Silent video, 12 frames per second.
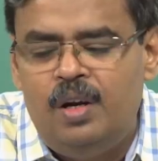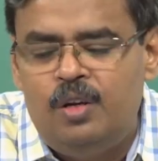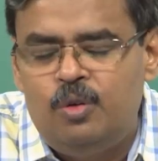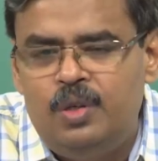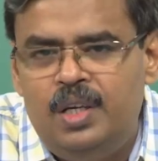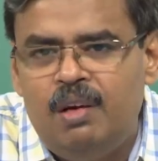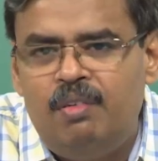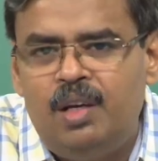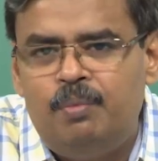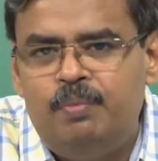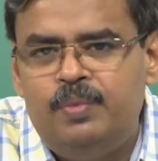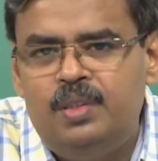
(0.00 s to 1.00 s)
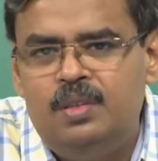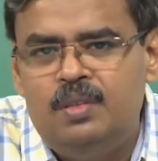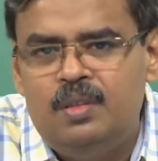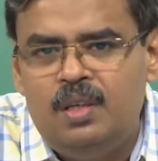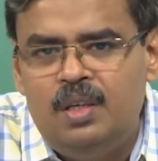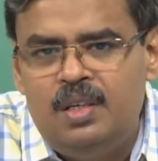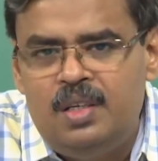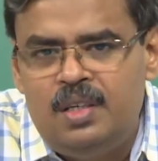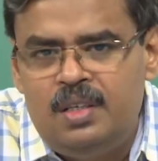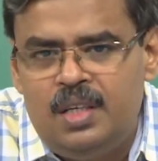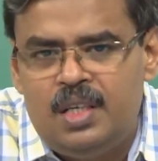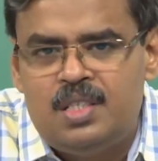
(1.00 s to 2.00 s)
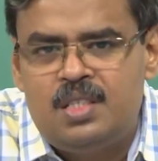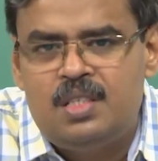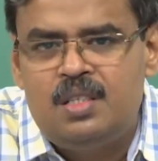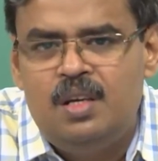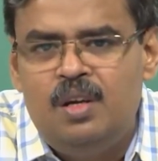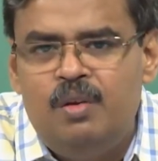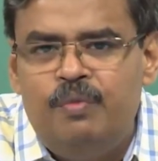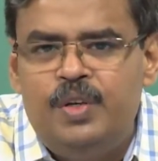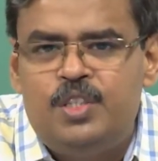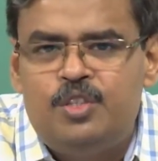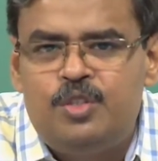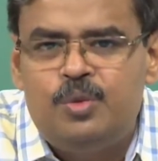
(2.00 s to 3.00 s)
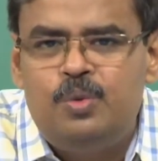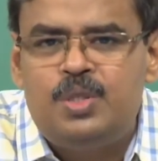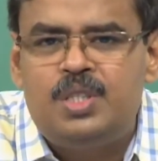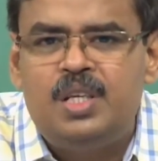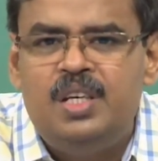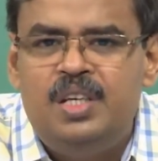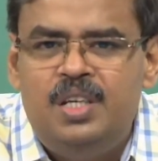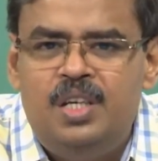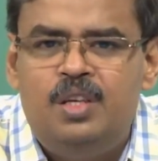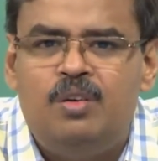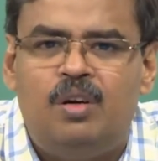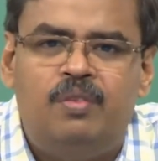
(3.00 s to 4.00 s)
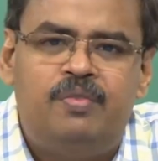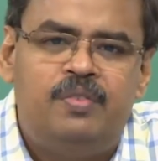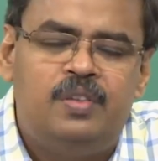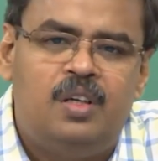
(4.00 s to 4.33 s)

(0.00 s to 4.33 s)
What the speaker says: To develop tests which suits the need of the